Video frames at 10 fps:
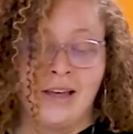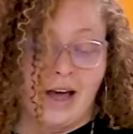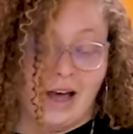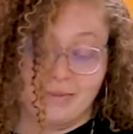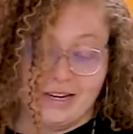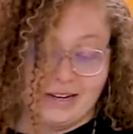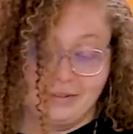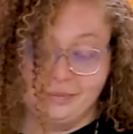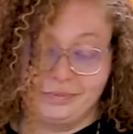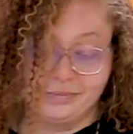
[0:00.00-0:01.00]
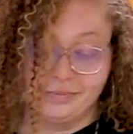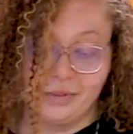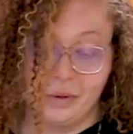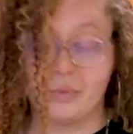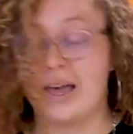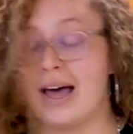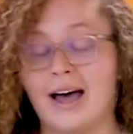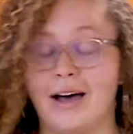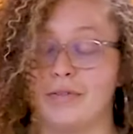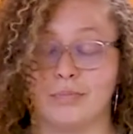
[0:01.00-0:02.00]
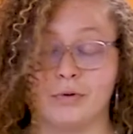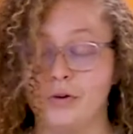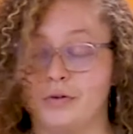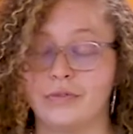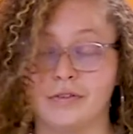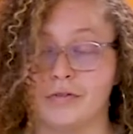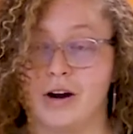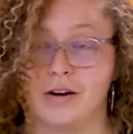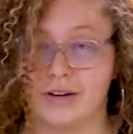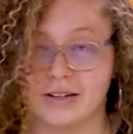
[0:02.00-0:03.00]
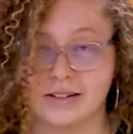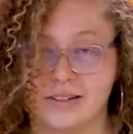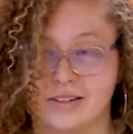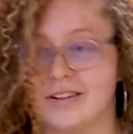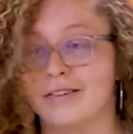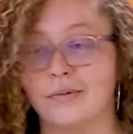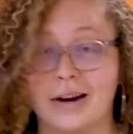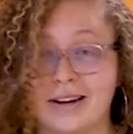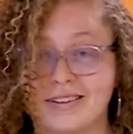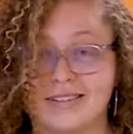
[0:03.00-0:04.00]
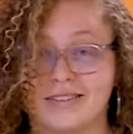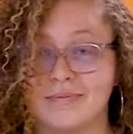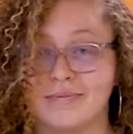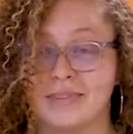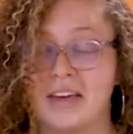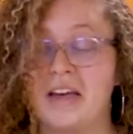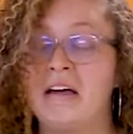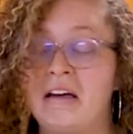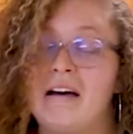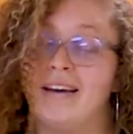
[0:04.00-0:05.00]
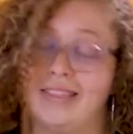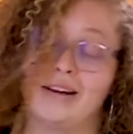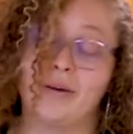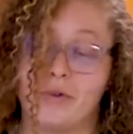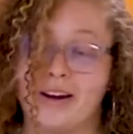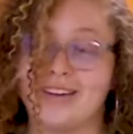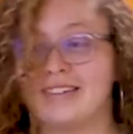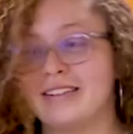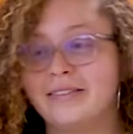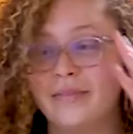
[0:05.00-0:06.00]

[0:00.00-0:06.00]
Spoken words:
I mean, we have the proof in front of us, right? I think I'm right.